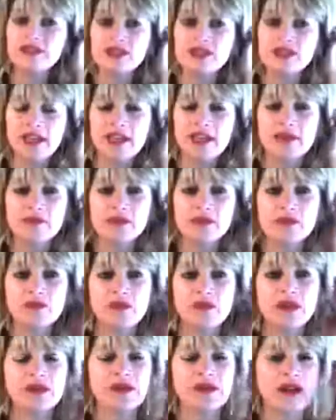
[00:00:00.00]
James
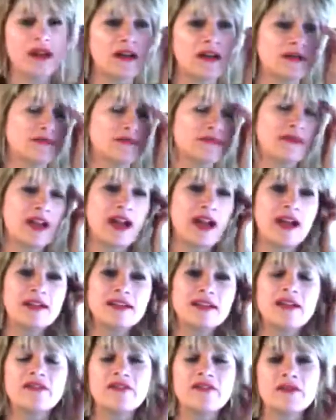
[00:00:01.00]
where I'd
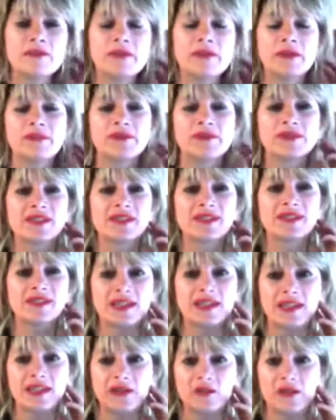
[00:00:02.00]
love for people to
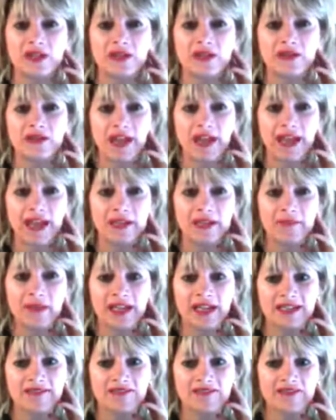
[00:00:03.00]
see one of your
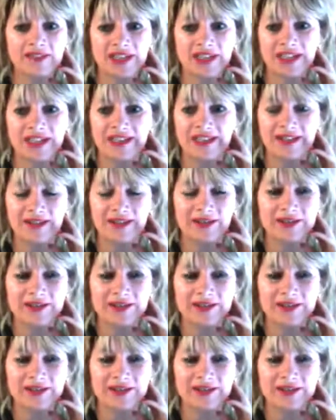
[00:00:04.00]
animated videos.